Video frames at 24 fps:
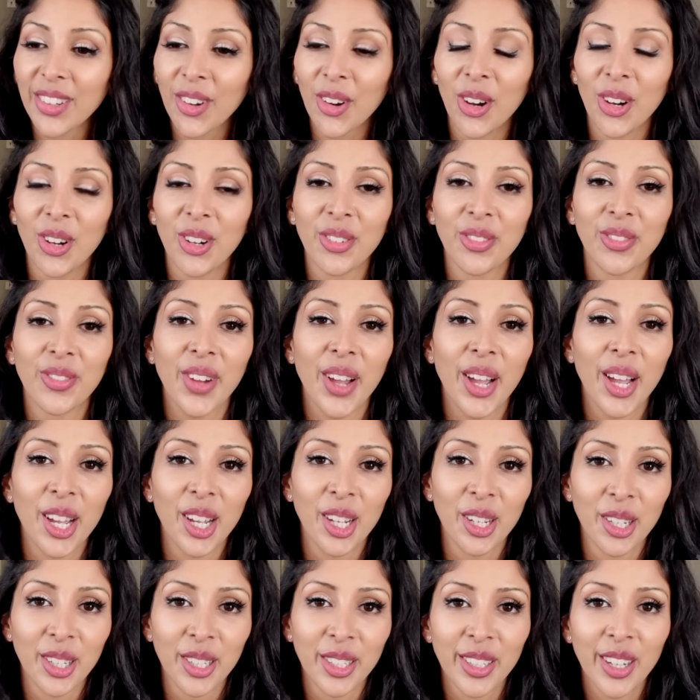of
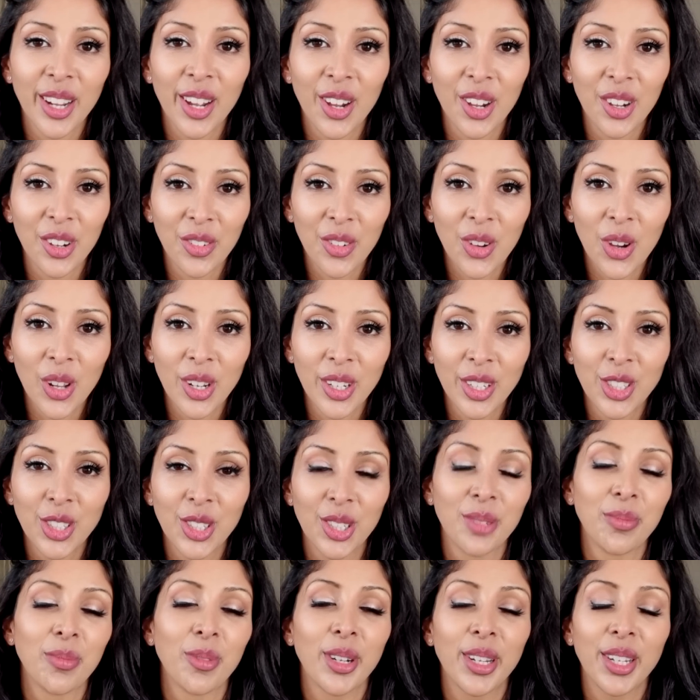
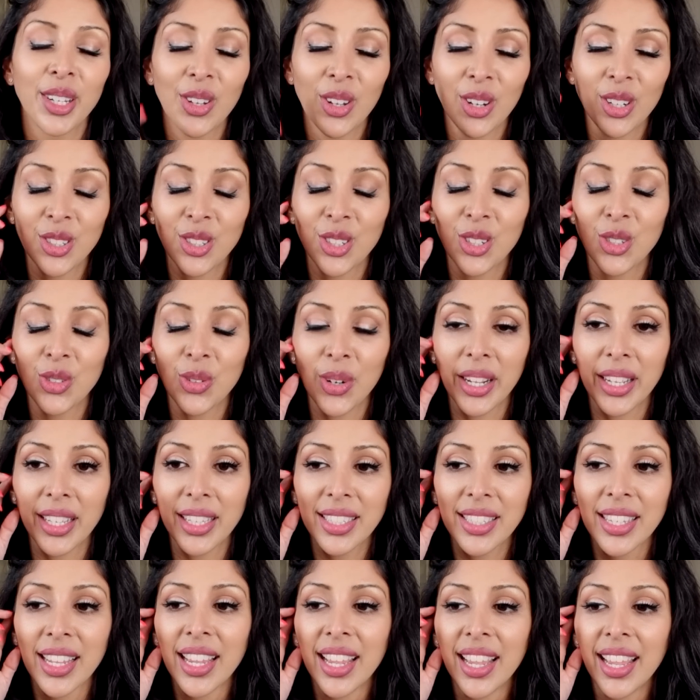collagen, marine collagen
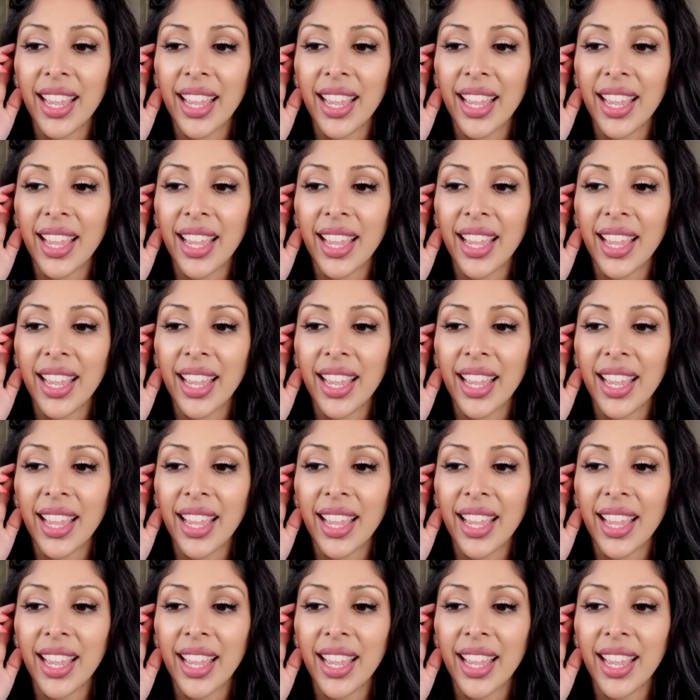drinks.